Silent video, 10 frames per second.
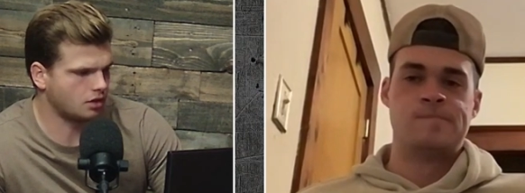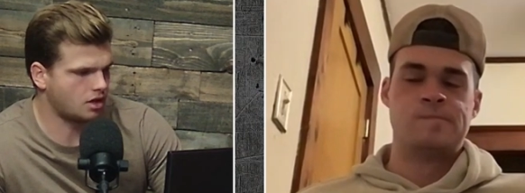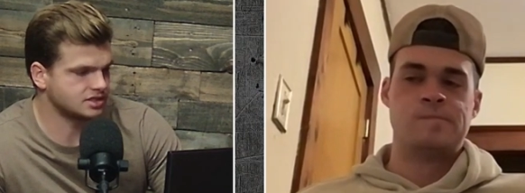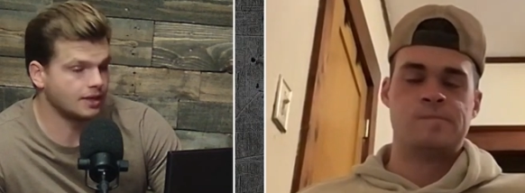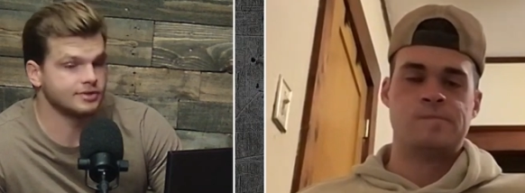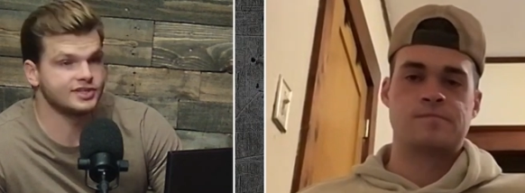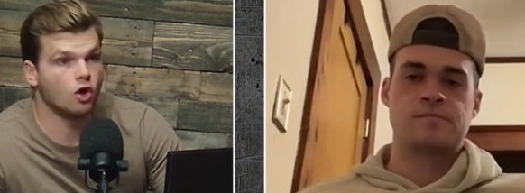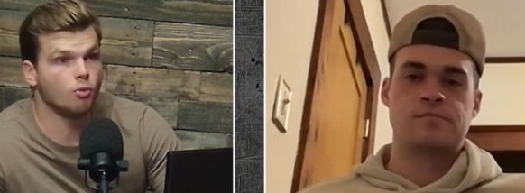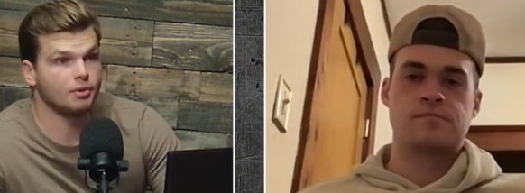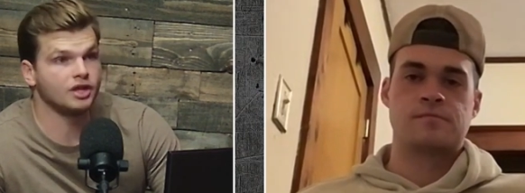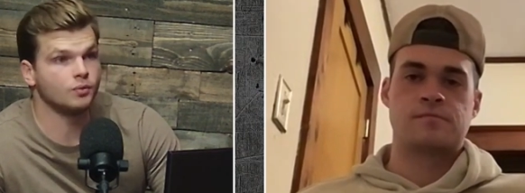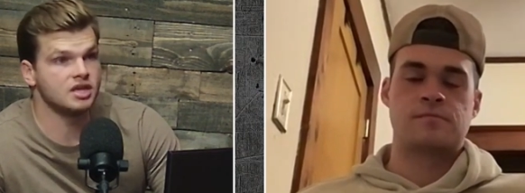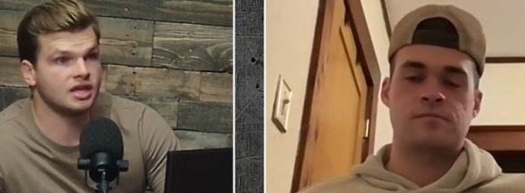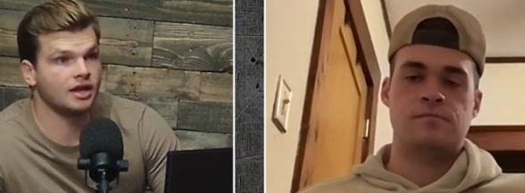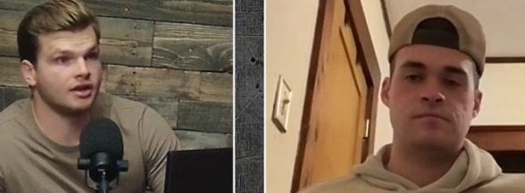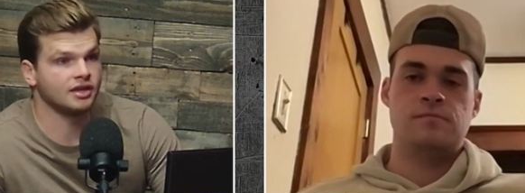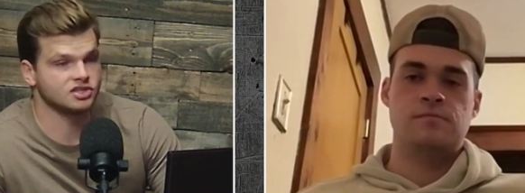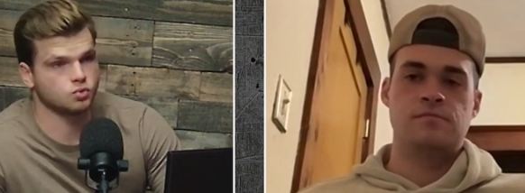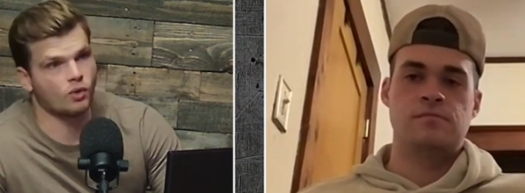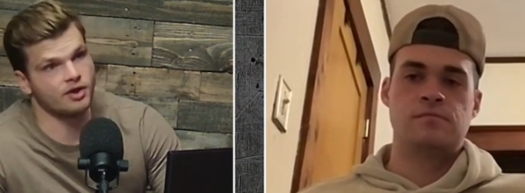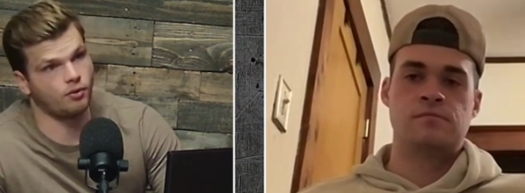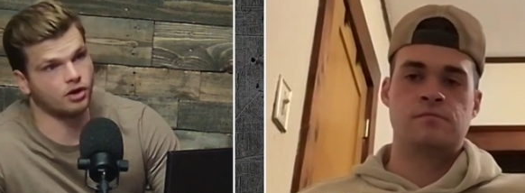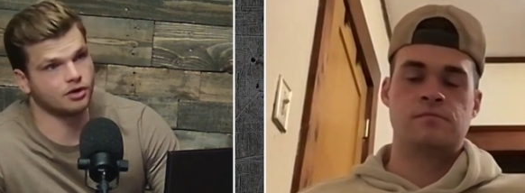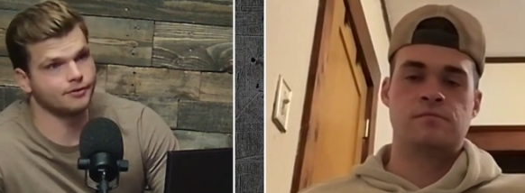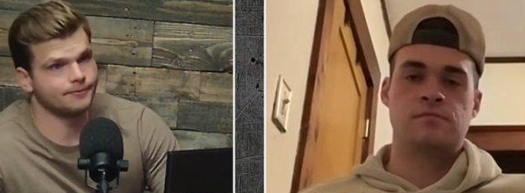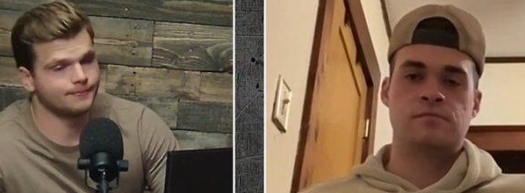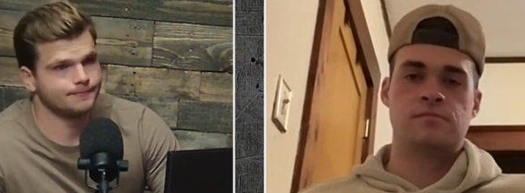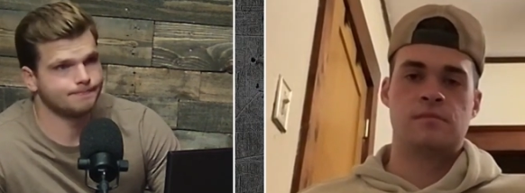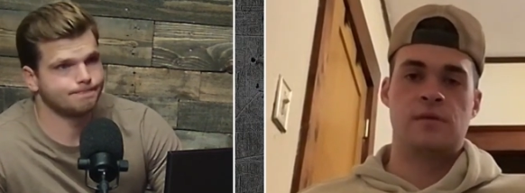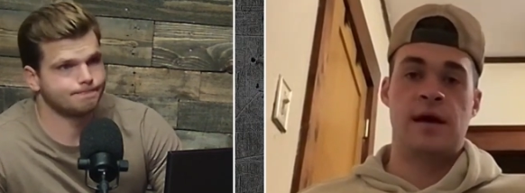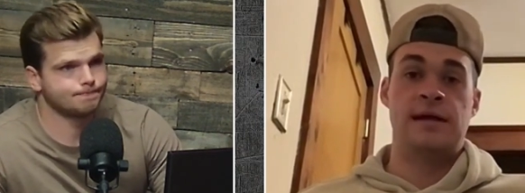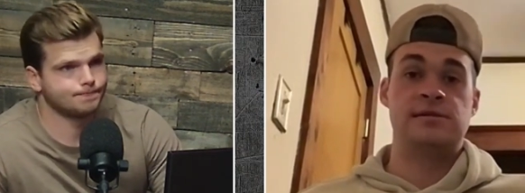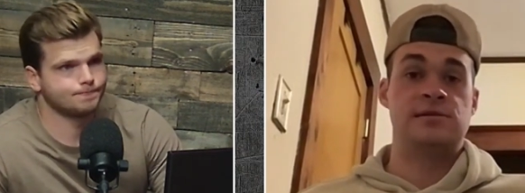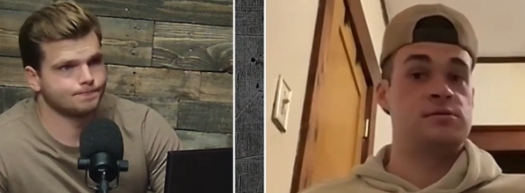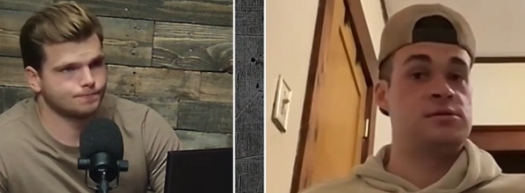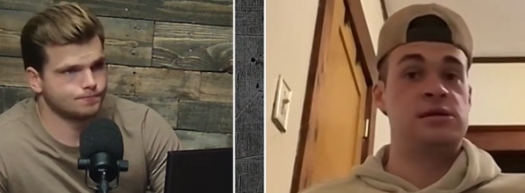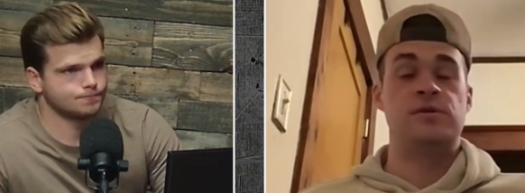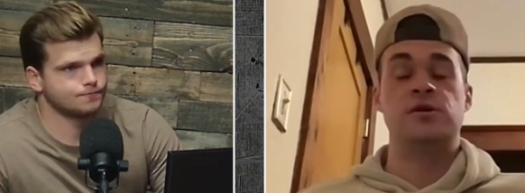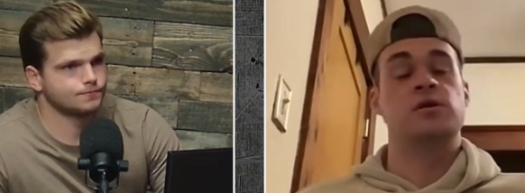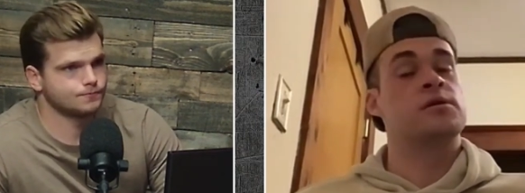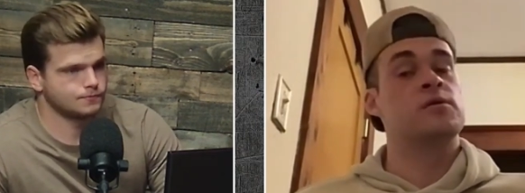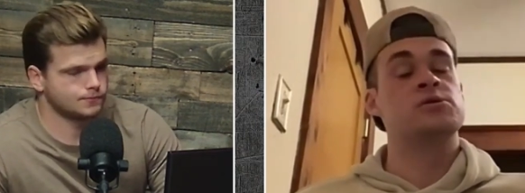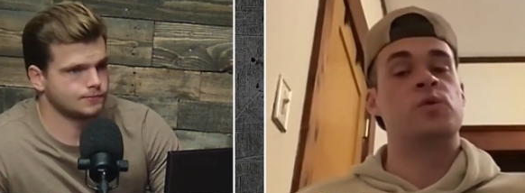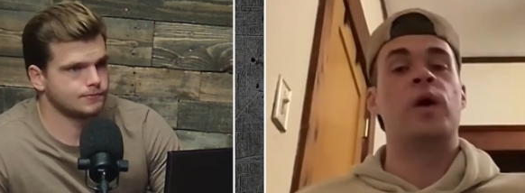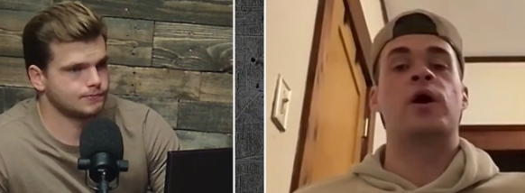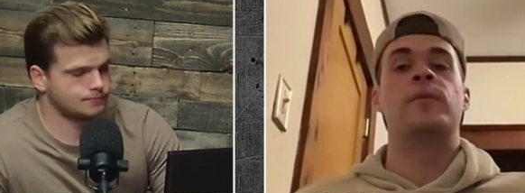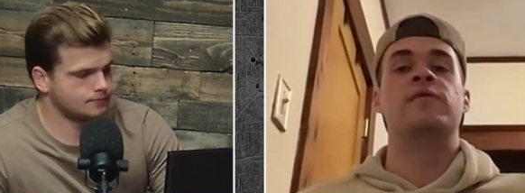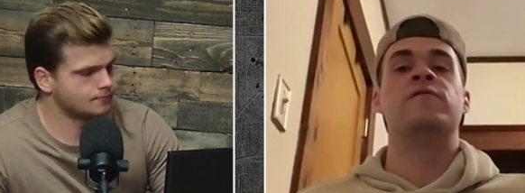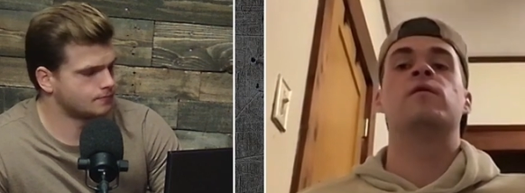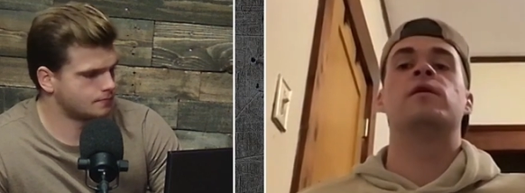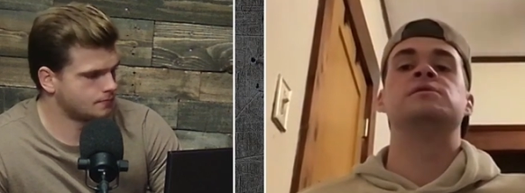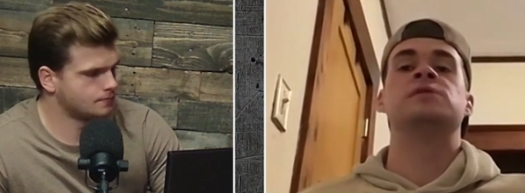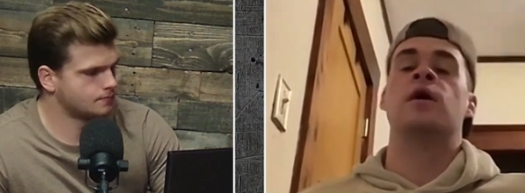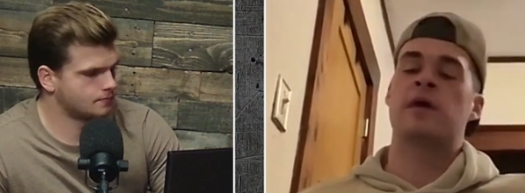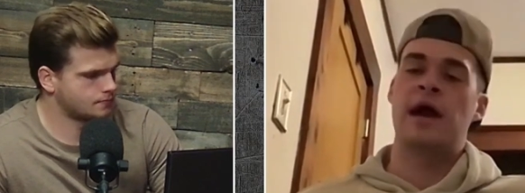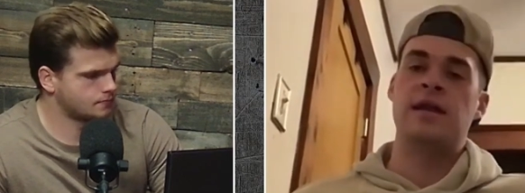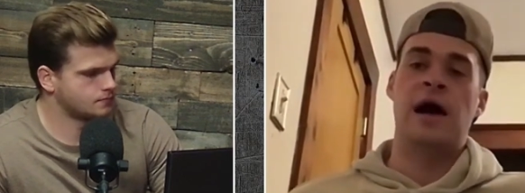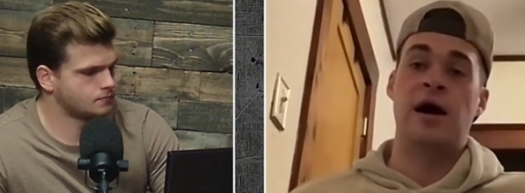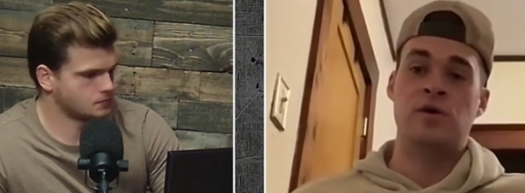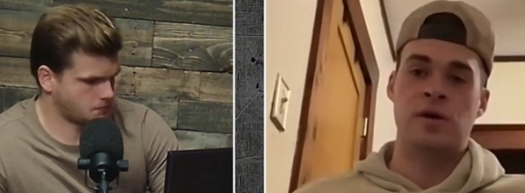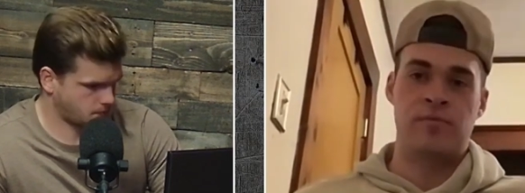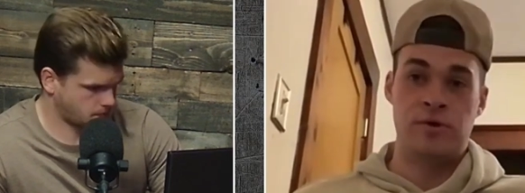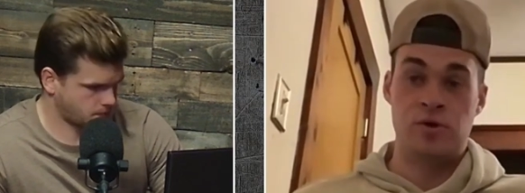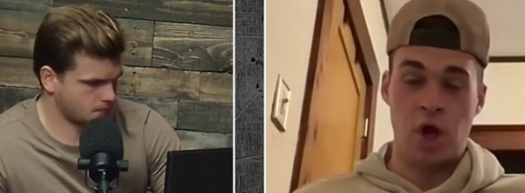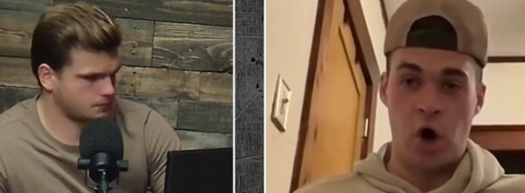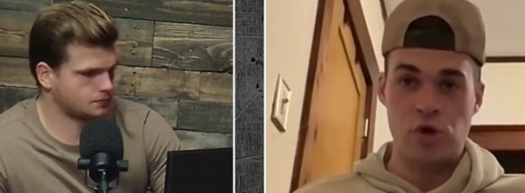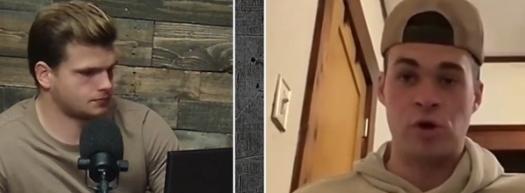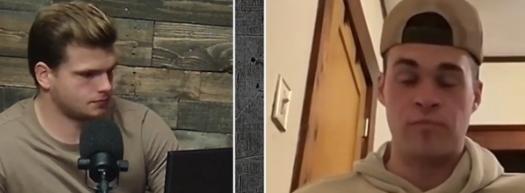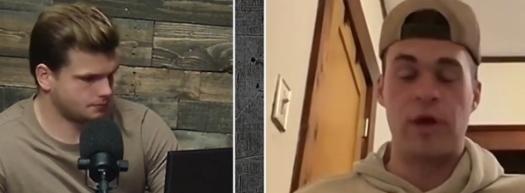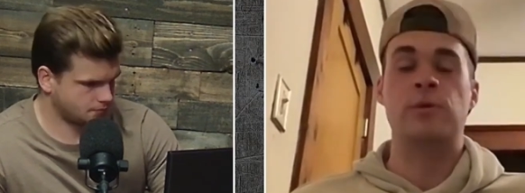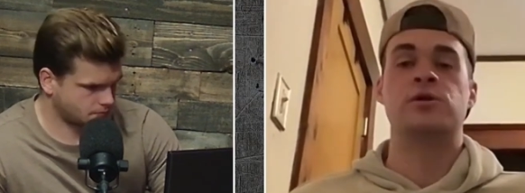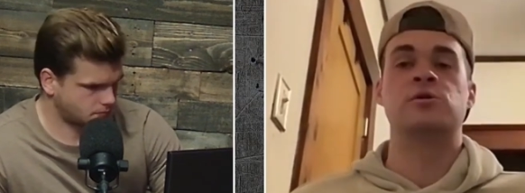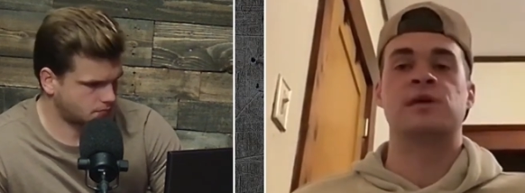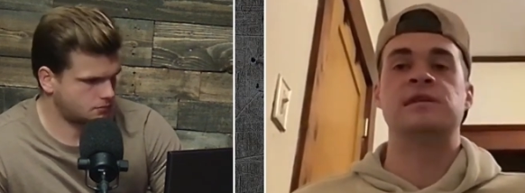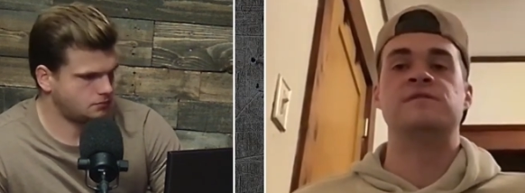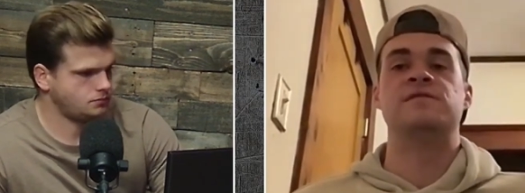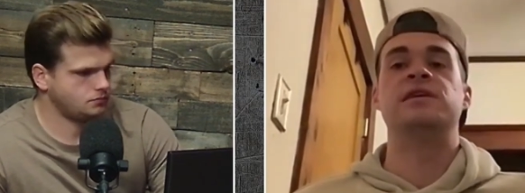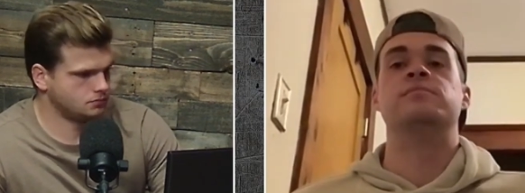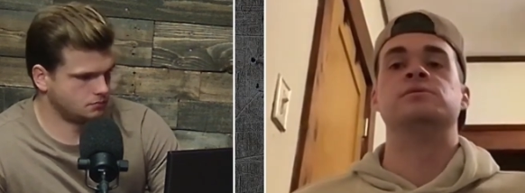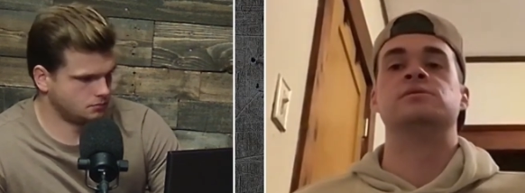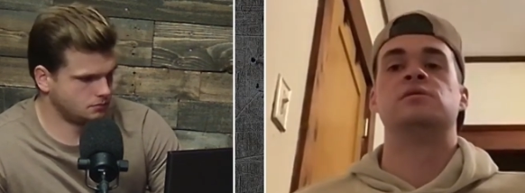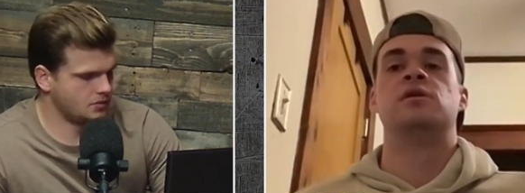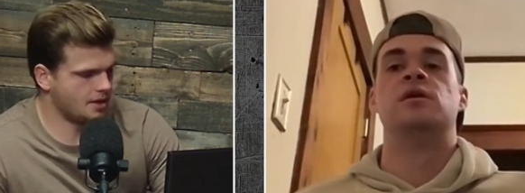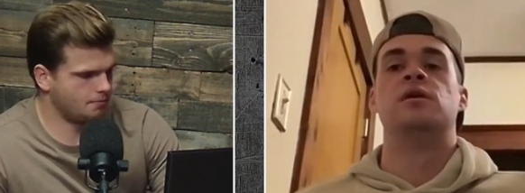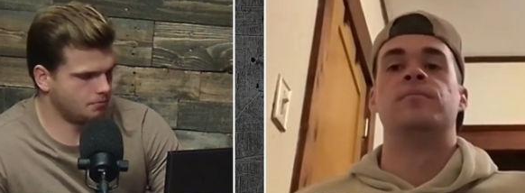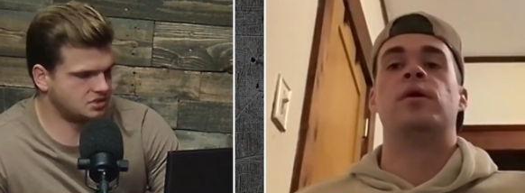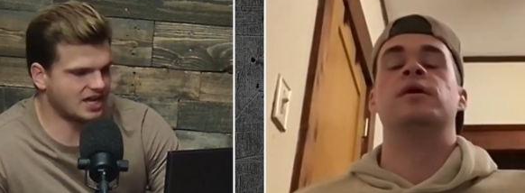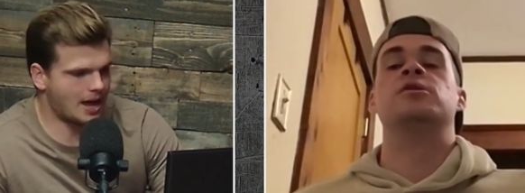Speaker 1: loss. That was the opening weekend against Whitewater.
Speaker 2: Yeah, see when you only lose to Whitewater by four, it's okay. Now nah, you can you know you can play with those kinds of teams.
Speaker 1: Yep, but